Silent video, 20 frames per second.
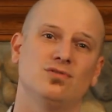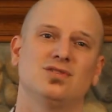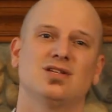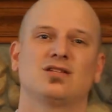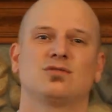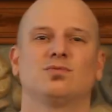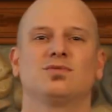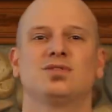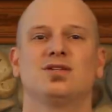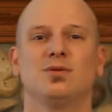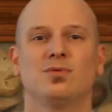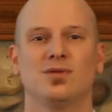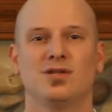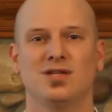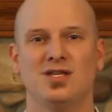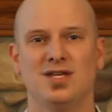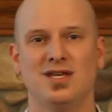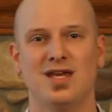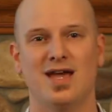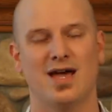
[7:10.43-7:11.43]
that's whiskey with an
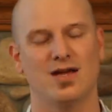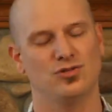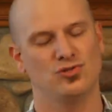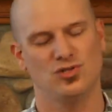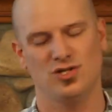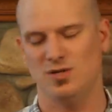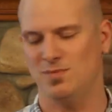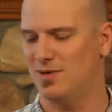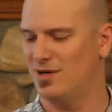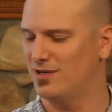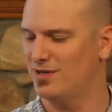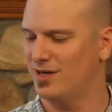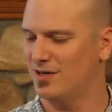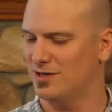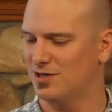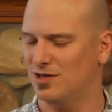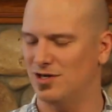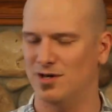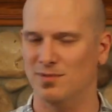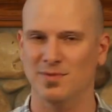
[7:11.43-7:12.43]
E,
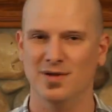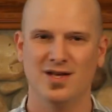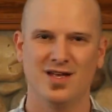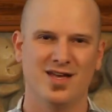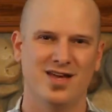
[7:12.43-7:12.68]
@gmail.com.